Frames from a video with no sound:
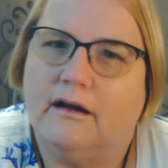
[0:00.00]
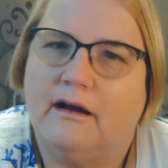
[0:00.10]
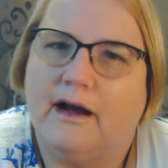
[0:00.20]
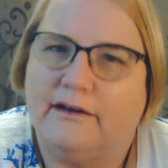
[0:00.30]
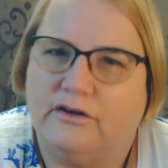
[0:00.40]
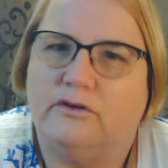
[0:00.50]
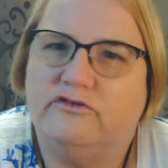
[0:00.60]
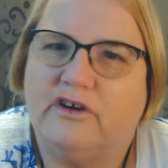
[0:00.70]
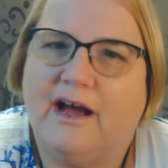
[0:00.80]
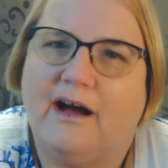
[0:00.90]
I
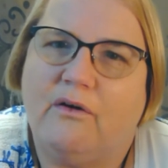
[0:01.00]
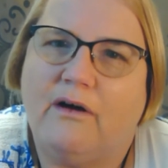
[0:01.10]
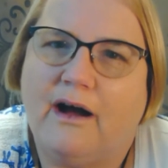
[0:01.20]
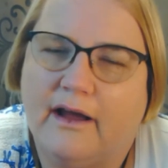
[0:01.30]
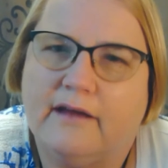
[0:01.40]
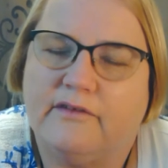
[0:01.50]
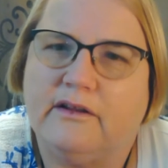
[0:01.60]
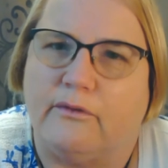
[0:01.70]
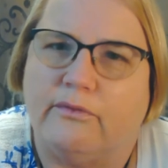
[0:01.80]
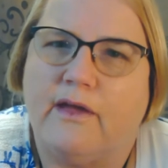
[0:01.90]
told you how I have
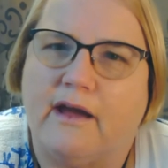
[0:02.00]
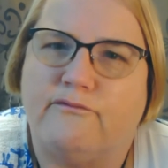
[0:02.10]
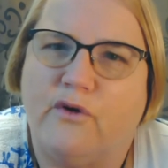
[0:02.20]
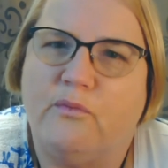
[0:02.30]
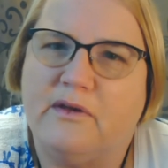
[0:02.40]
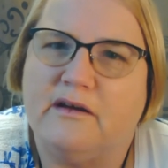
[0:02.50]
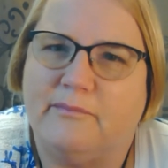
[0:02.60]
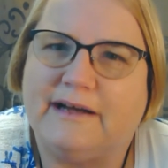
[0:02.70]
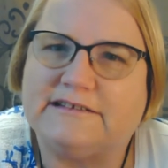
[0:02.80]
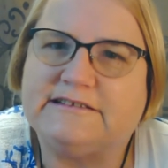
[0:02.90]
a phobia
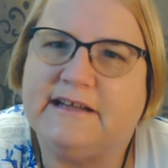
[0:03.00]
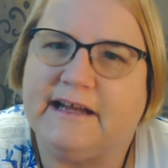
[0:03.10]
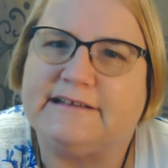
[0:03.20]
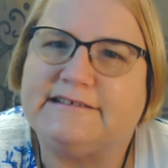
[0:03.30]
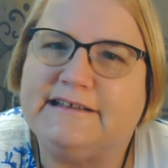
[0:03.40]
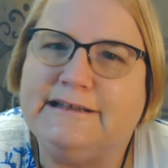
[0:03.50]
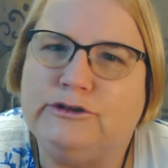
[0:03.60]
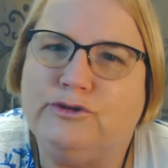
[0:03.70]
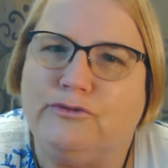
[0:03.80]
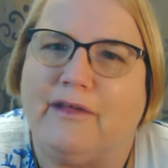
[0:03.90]
about snakes, and he
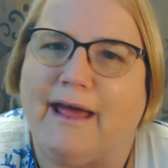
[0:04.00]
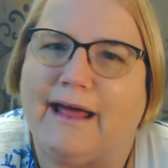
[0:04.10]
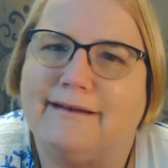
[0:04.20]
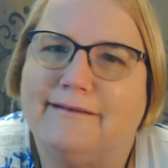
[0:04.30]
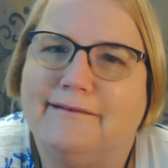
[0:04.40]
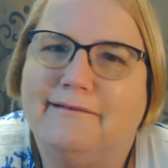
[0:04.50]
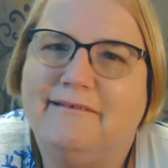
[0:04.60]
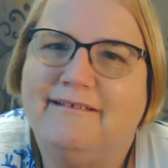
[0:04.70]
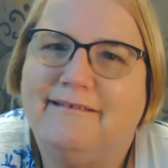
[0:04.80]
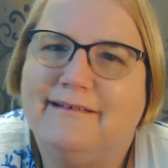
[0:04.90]
knew that.
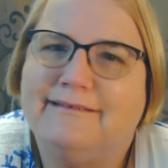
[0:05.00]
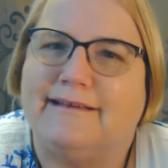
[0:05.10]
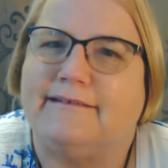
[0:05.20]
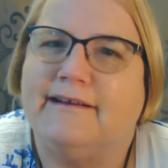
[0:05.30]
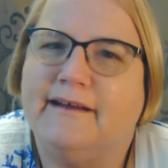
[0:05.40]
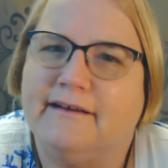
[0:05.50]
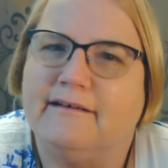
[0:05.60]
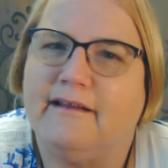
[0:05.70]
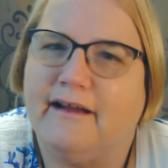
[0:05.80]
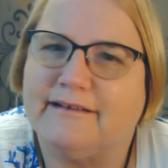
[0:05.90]
The 10
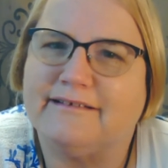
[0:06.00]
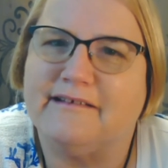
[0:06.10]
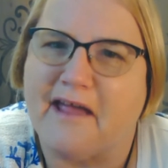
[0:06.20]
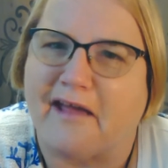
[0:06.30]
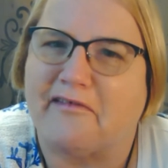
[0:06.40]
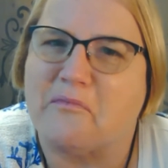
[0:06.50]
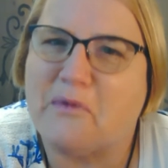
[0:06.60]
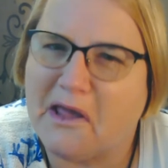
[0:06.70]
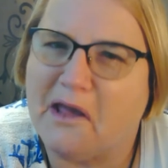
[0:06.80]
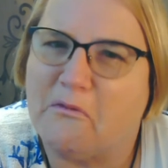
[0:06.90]
o'clock snakes. It
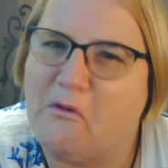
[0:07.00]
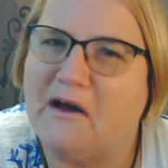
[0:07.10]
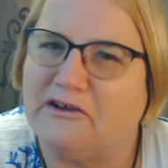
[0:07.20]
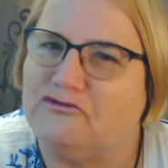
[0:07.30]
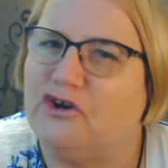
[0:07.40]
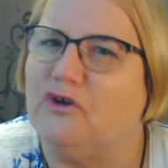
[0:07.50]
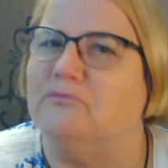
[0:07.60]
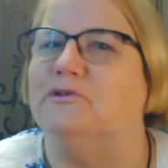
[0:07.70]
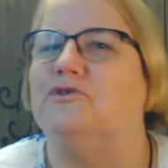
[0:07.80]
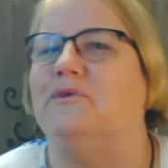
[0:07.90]
became quite a joke
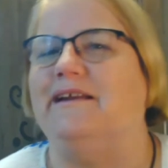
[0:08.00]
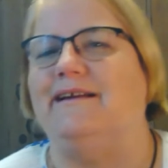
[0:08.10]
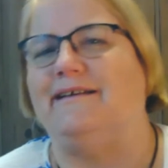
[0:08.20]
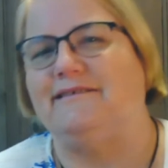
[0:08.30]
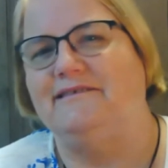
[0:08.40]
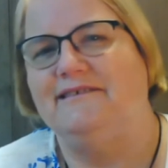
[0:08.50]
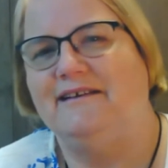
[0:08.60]
between us.